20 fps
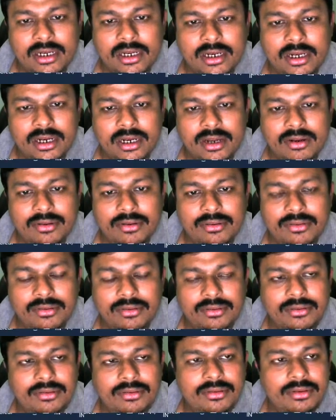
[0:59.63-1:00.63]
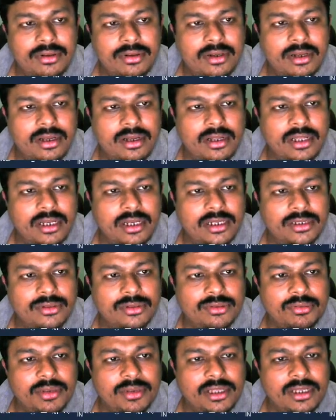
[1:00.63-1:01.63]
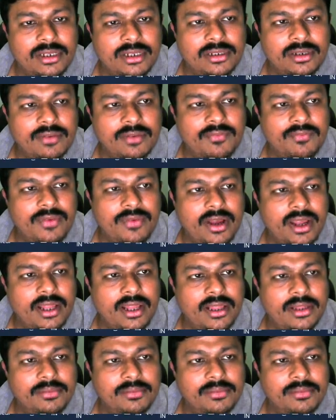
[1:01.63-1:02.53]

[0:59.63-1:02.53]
Now let us open the shape file,